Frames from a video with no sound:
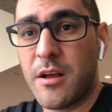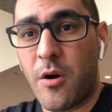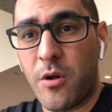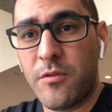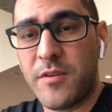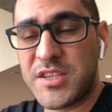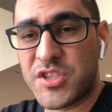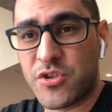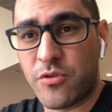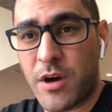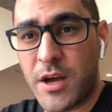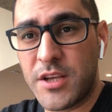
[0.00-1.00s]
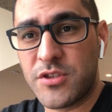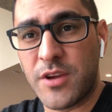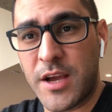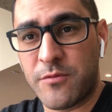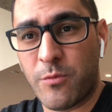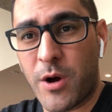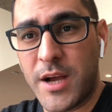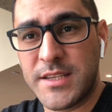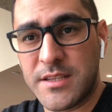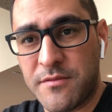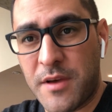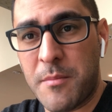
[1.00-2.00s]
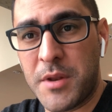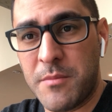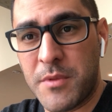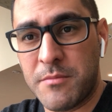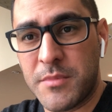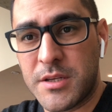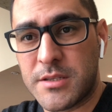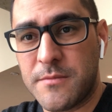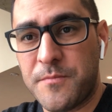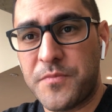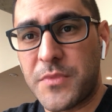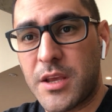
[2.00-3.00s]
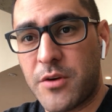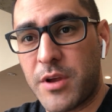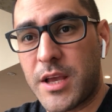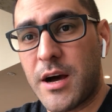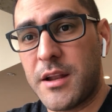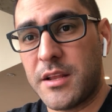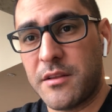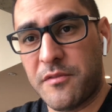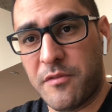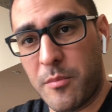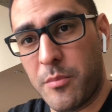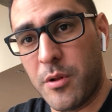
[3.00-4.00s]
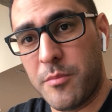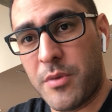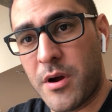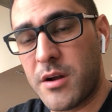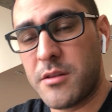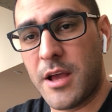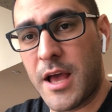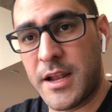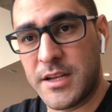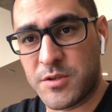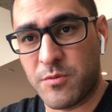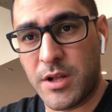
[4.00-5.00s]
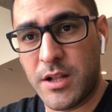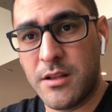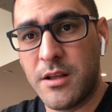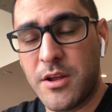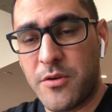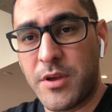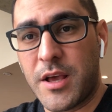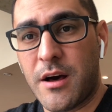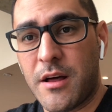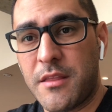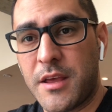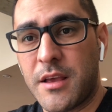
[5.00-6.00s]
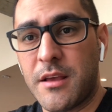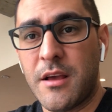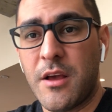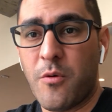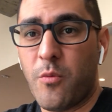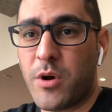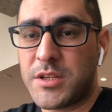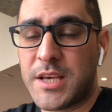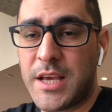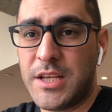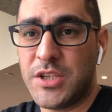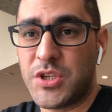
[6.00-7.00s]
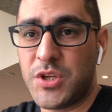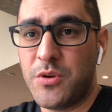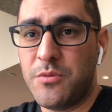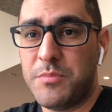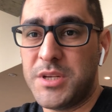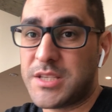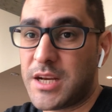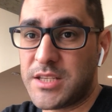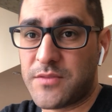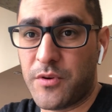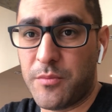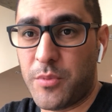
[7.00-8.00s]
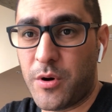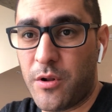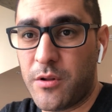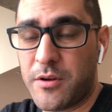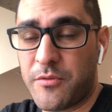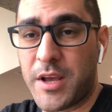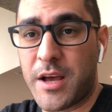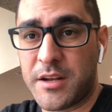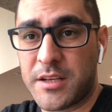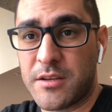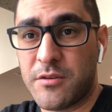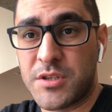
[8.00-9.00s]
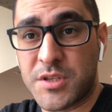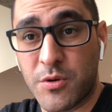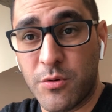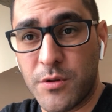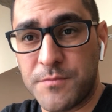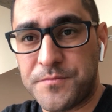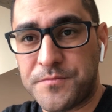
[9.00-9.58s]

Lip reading: always try to advise the family members regarding the football part, and as well regarding what can you do besides football regarding school,